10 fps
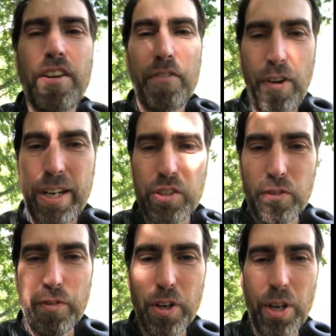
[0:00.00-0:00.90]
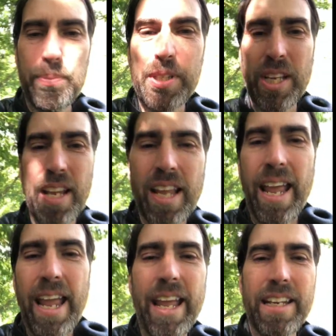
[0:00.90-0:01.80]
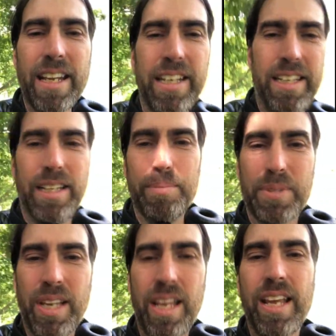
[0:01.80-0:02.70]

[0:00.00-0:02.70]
phrasal verbs, and idioms.